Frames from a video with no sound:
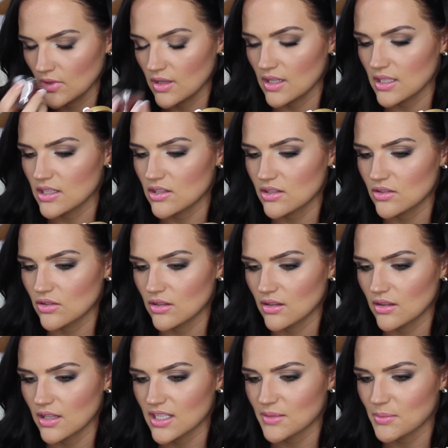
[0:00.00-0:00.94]
This
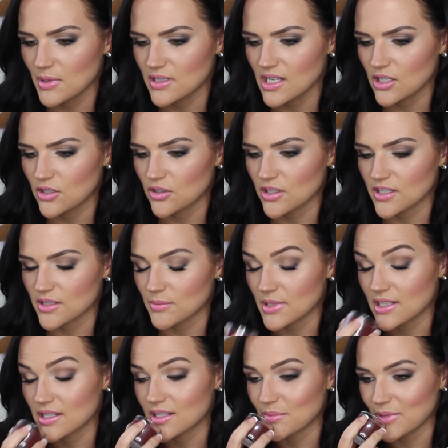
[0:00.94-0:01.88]
smells like
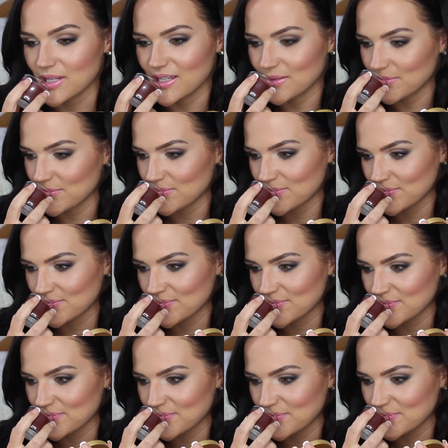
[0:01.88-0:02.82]
Christmas to me.
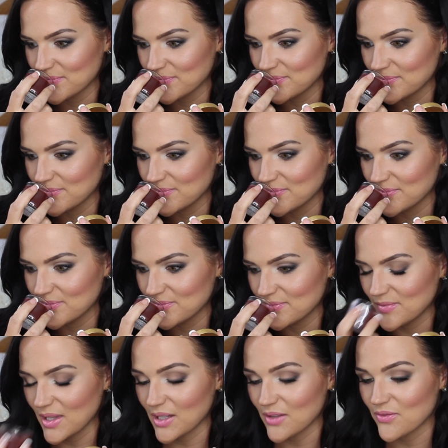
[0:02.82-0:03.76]

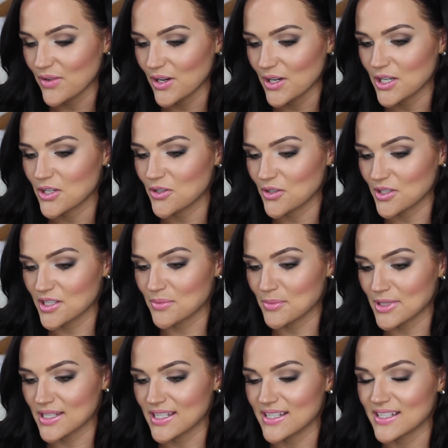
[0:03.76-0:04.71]
Like a very
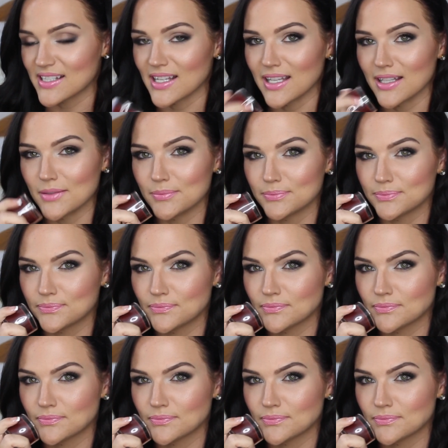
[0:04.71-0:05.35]
Christmassy scent.